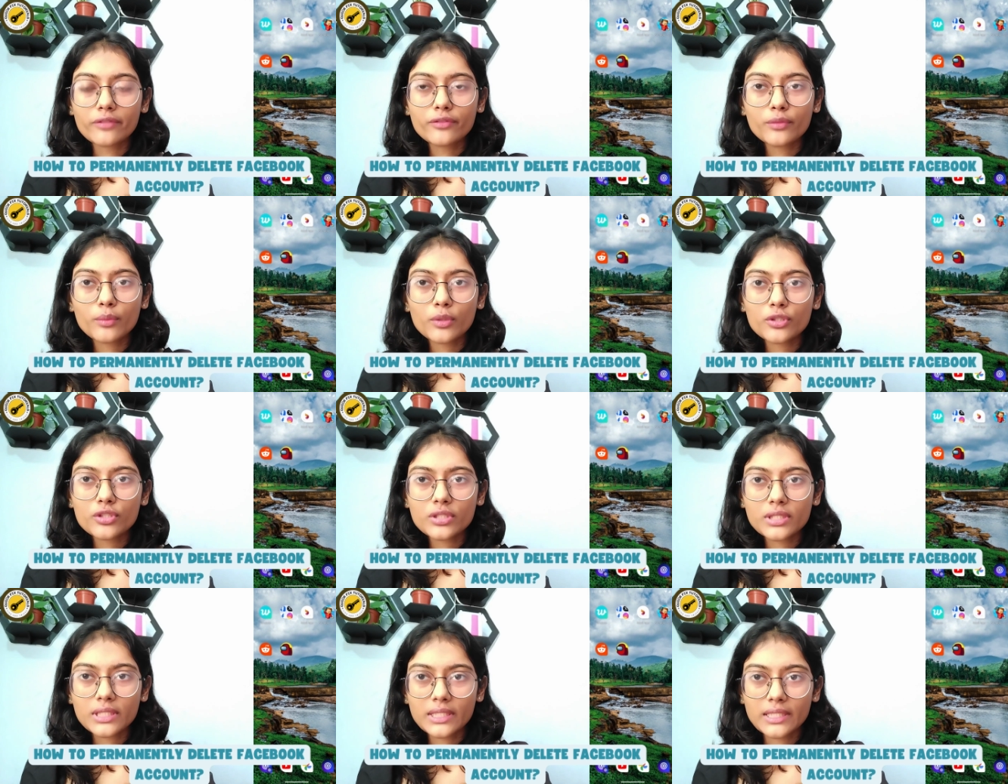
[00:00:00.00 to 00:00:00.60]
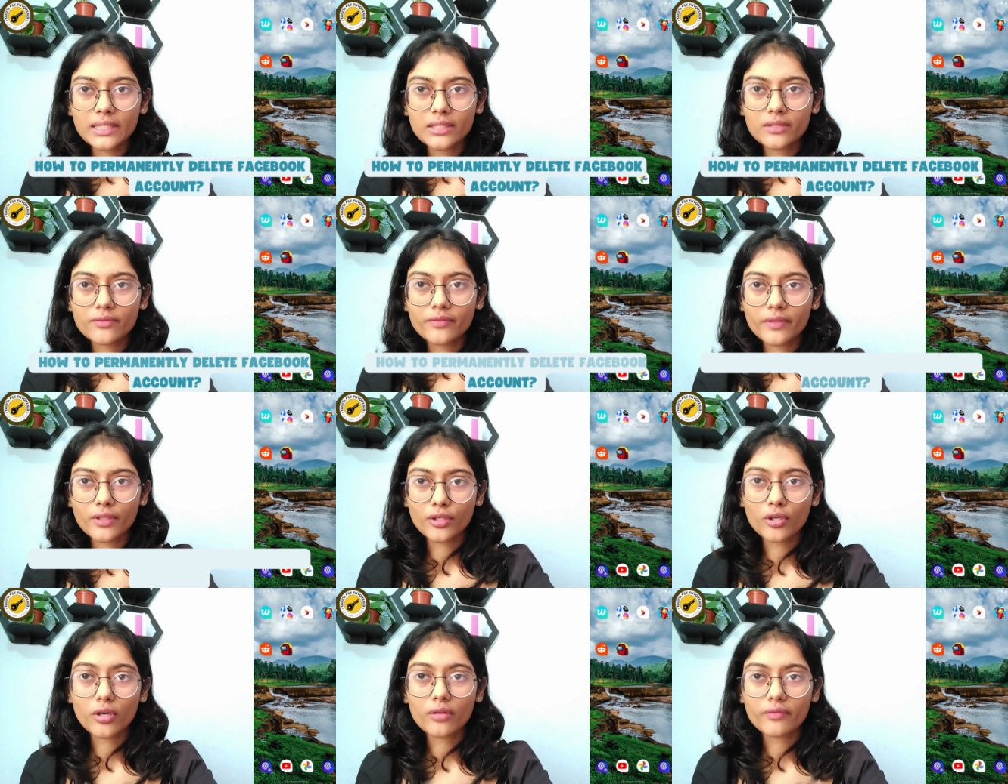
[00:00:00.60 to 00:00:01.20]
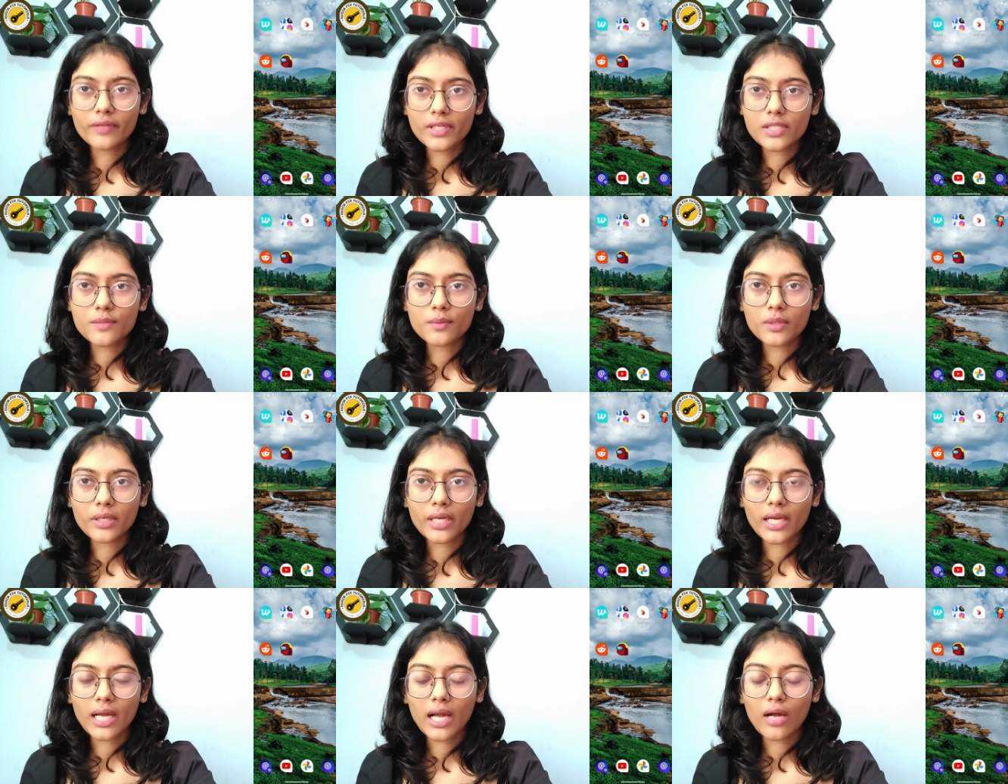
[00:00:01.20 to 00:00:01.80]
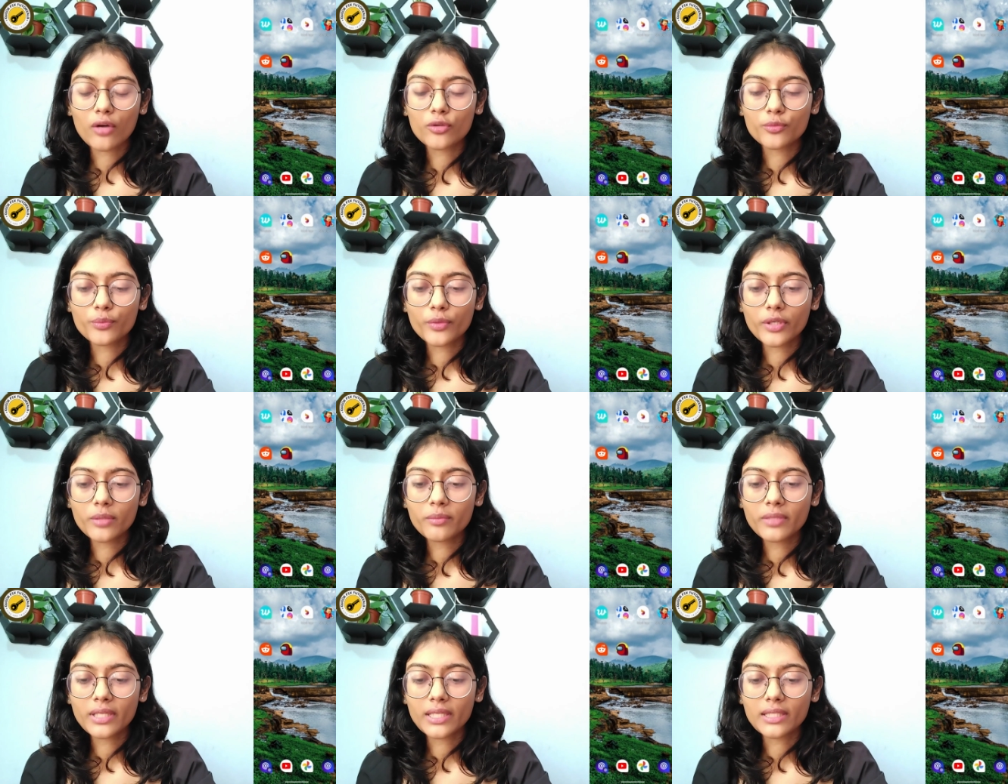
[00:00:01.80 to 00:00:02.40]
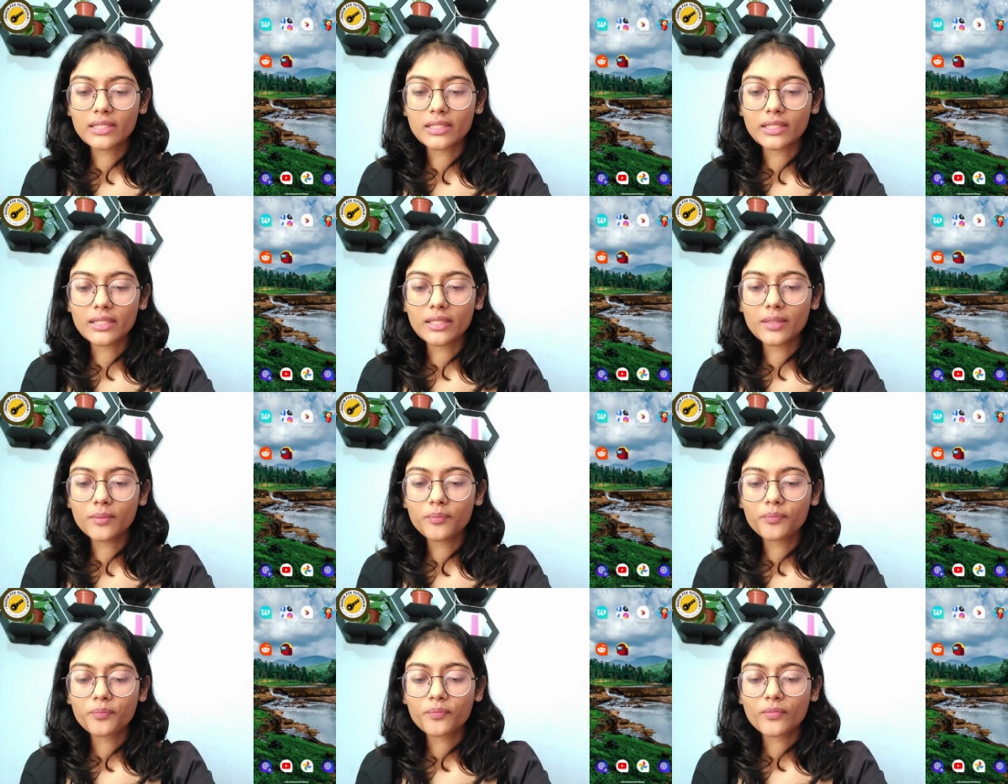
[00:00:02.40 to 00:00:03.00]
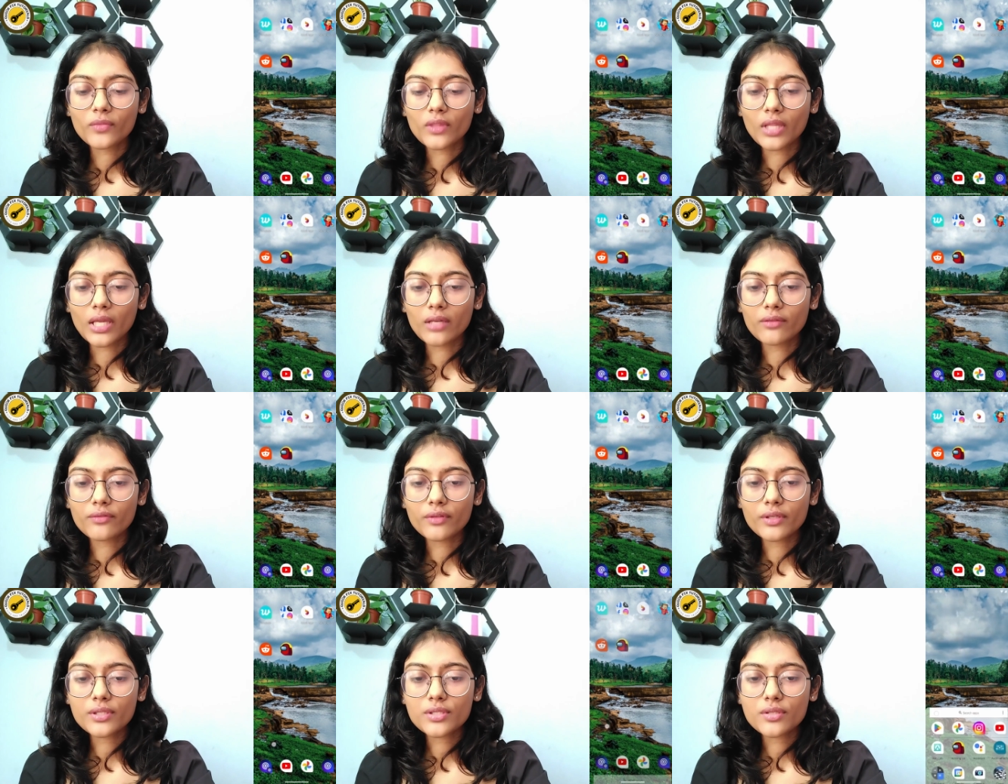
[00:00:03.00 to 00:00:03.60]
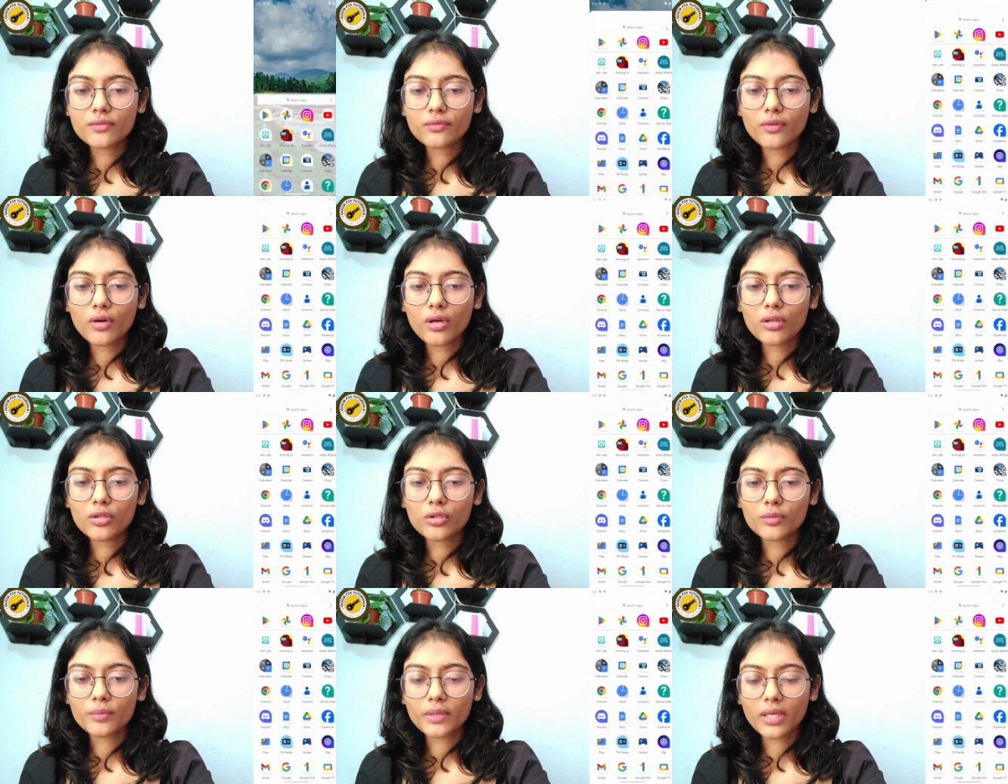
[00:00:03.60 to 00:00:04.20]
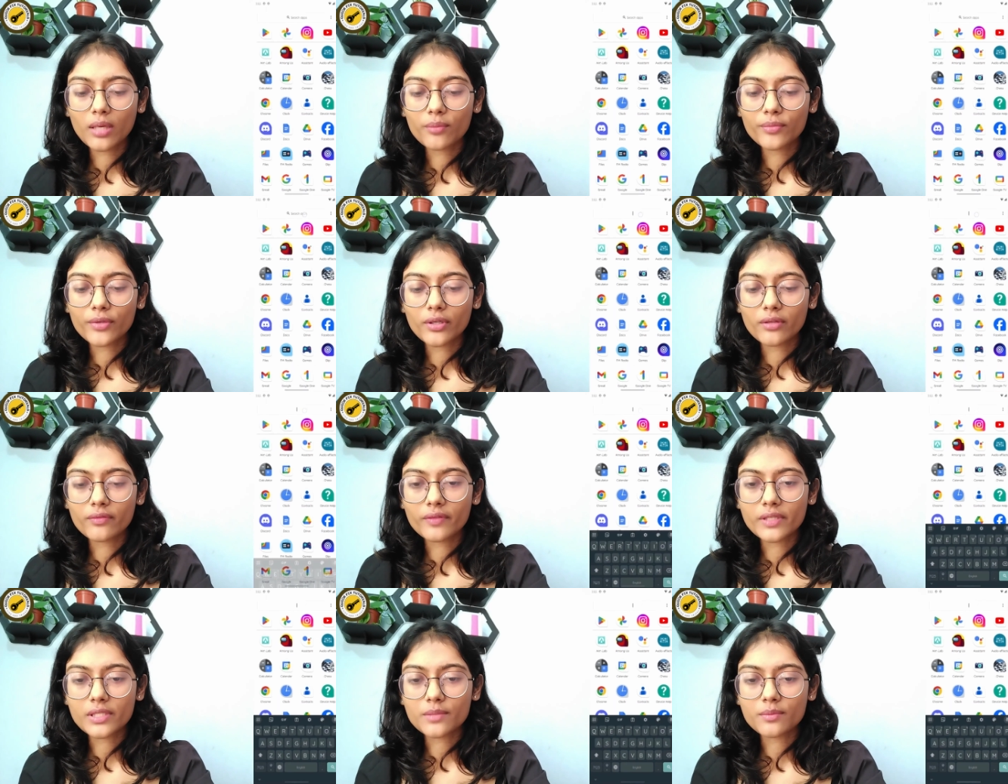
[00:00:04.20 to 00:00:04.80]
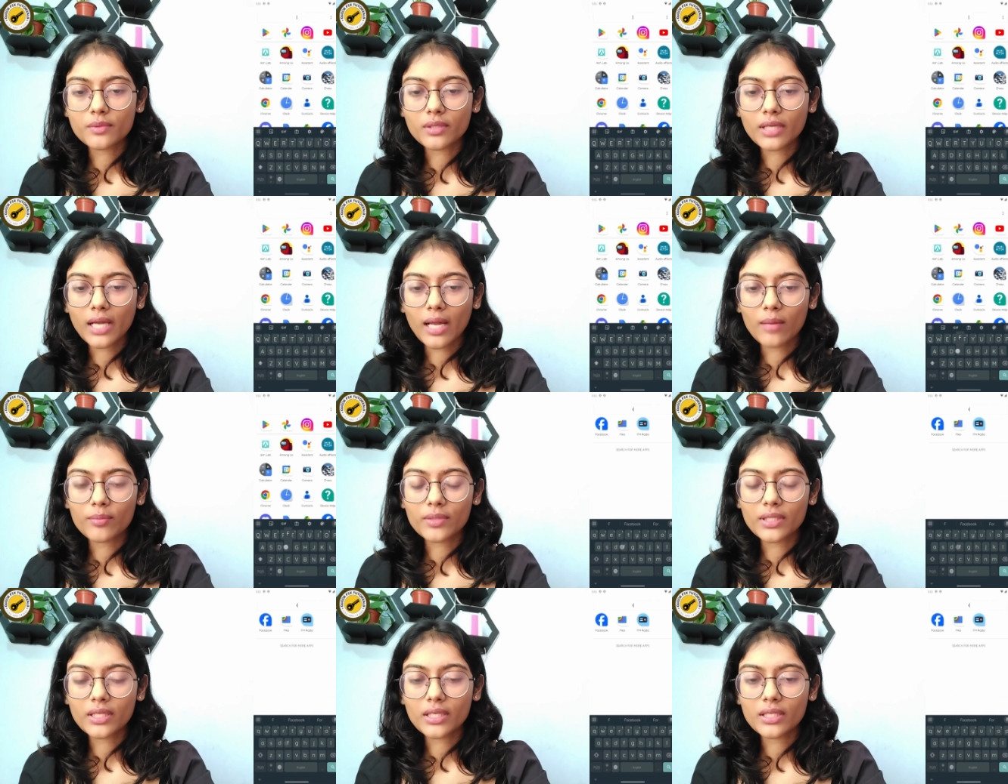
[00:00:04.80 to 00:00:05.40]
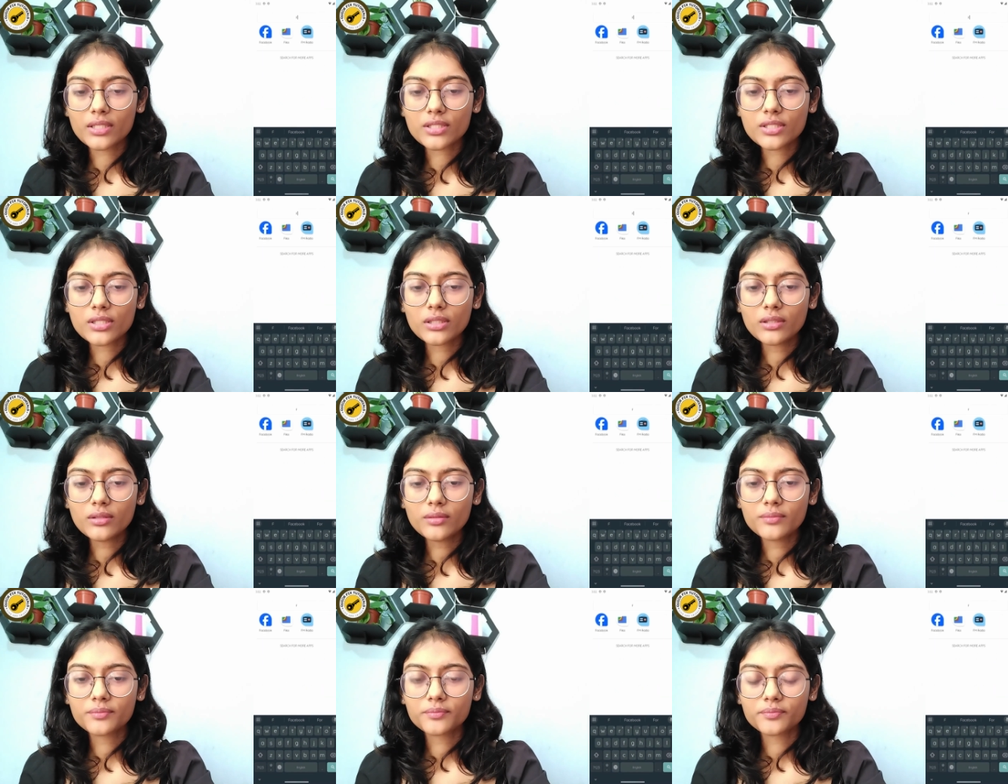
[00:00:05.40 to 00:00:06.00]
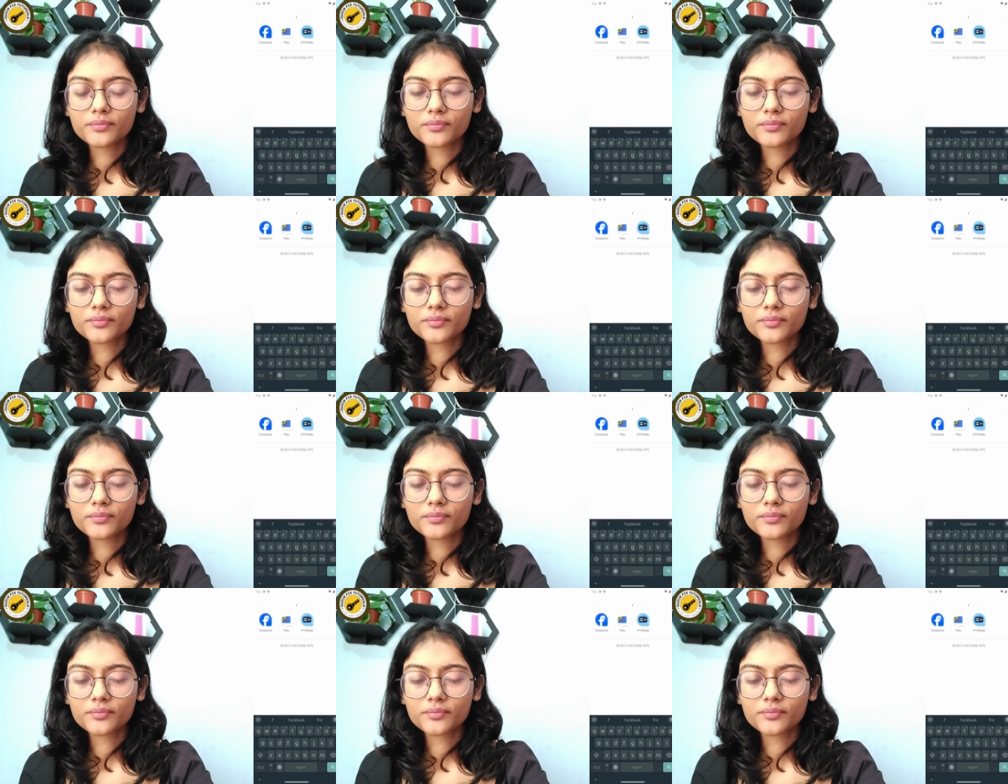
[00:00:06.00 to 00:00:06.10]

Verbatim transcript: if you want to delete your facebook account permanently then first of all open up your facebook application